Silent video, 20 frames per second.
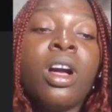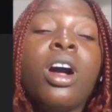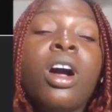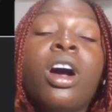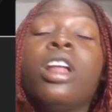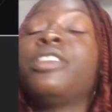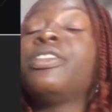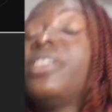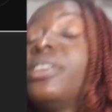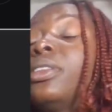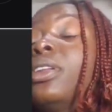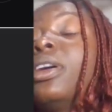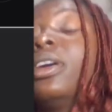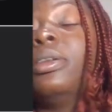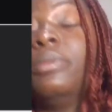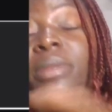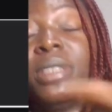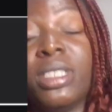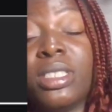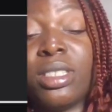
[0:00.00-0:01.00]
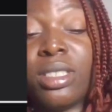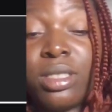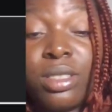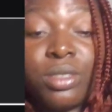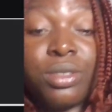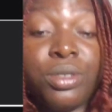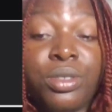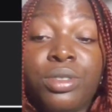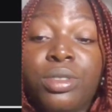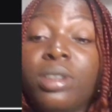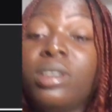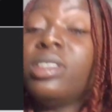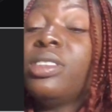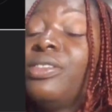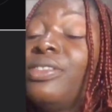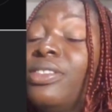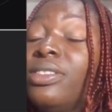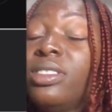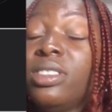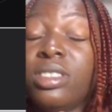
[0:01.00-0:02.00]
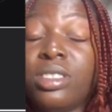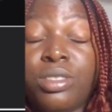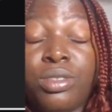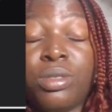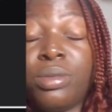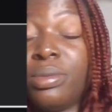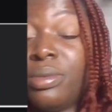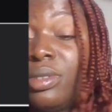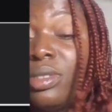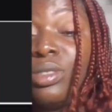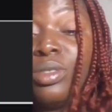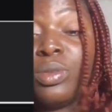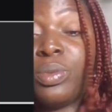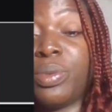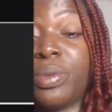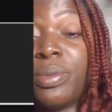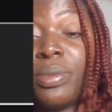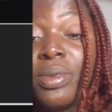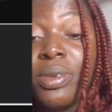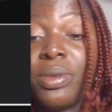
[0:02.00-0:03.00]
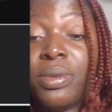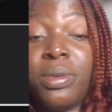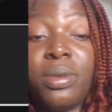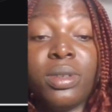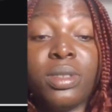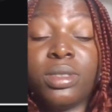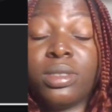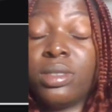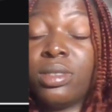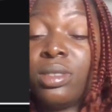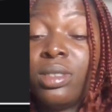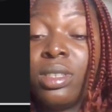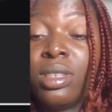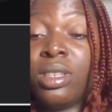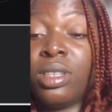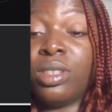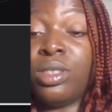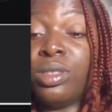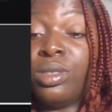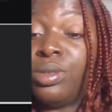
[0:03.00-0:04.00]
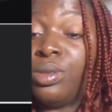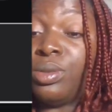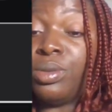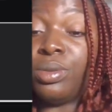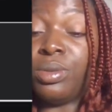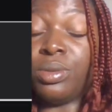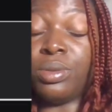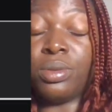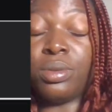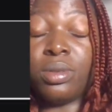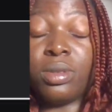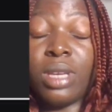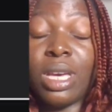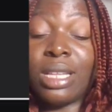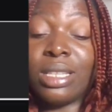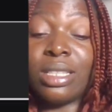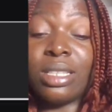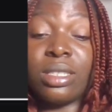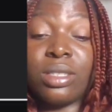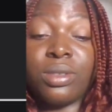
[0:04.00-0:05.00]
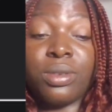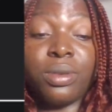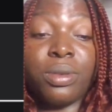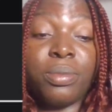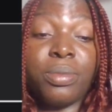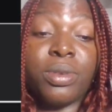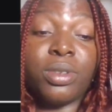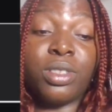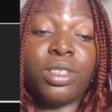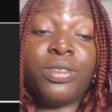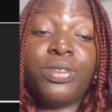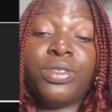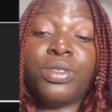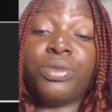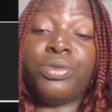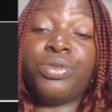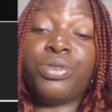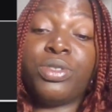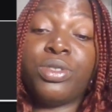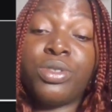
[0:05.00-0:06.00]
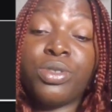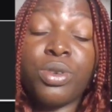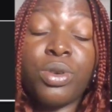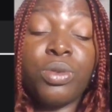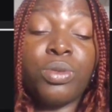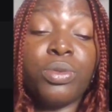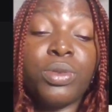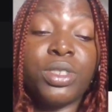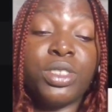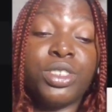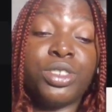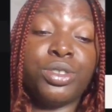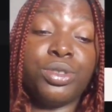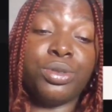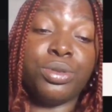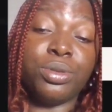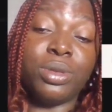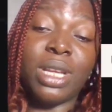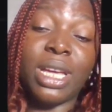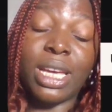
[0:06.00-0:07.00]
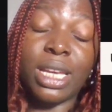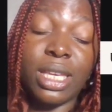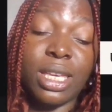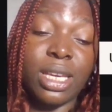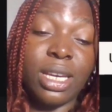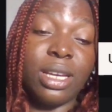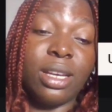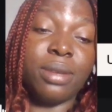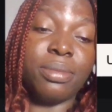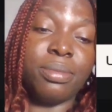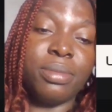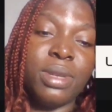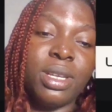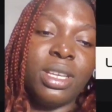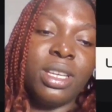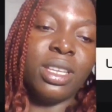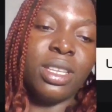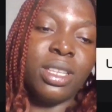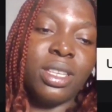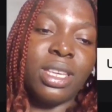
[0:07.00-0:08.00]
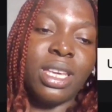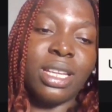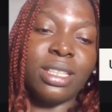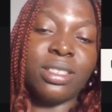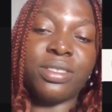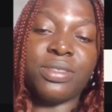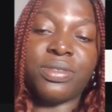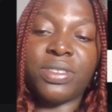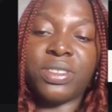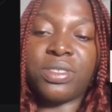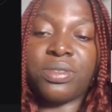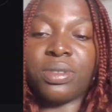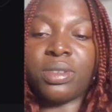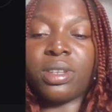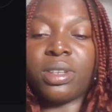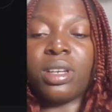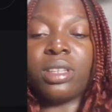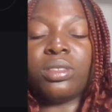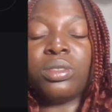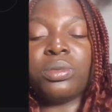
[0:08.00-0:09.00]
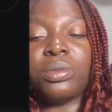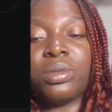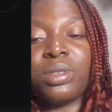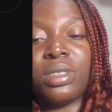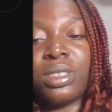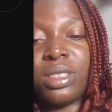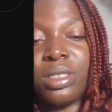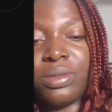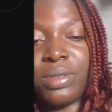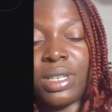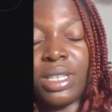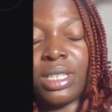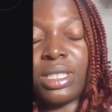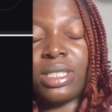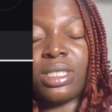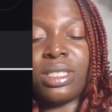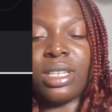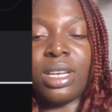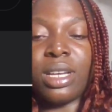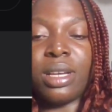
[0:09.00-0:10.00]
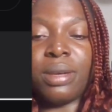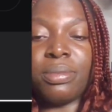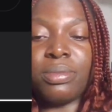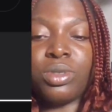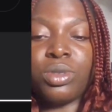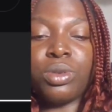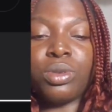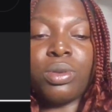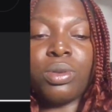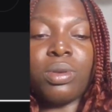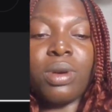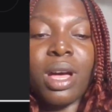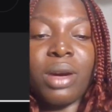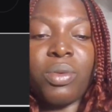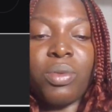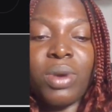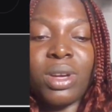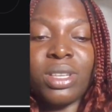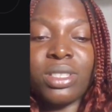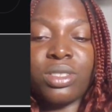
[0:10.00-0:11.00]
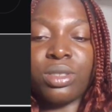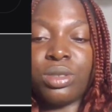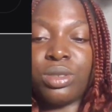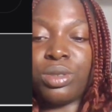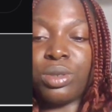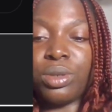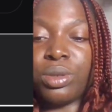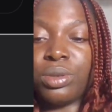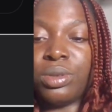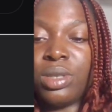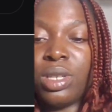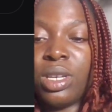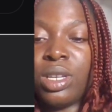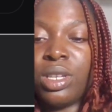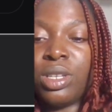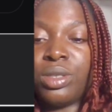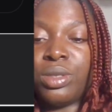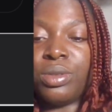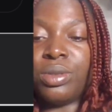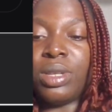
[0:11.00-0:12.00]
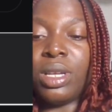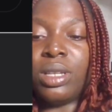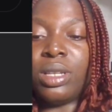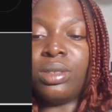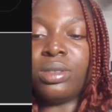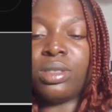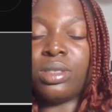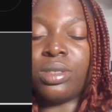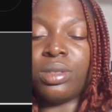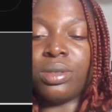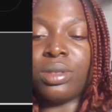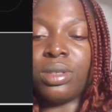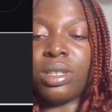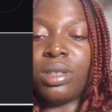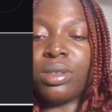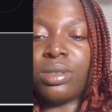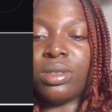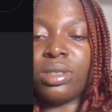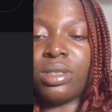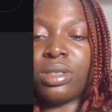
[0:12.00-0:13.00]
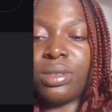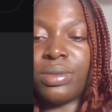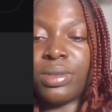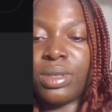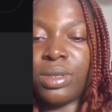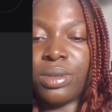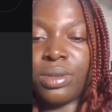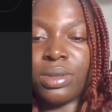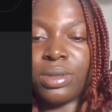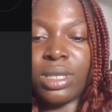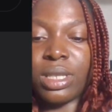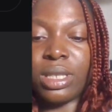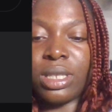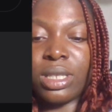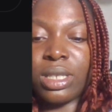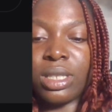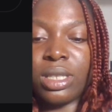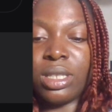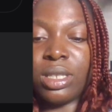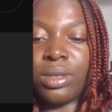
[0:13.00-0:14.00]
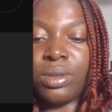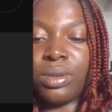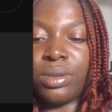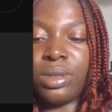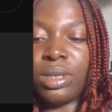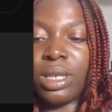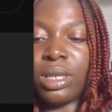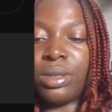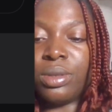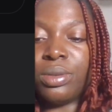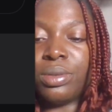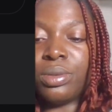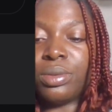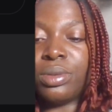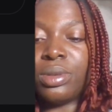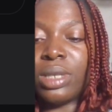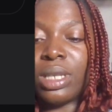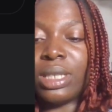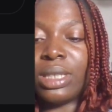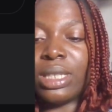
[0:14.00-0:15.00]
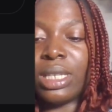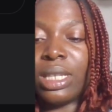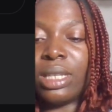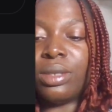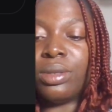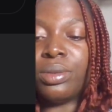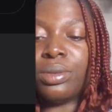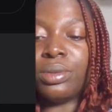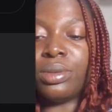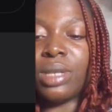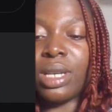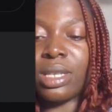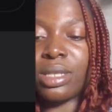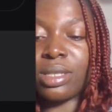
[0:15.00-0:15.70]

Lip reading: All of them are amazing, so you don't even need to upgrade to premium one to get the song. But if you so wish to like get this first one, you can upgrade, right? So once you're done to download the song, click on this three dots and then click on download and download as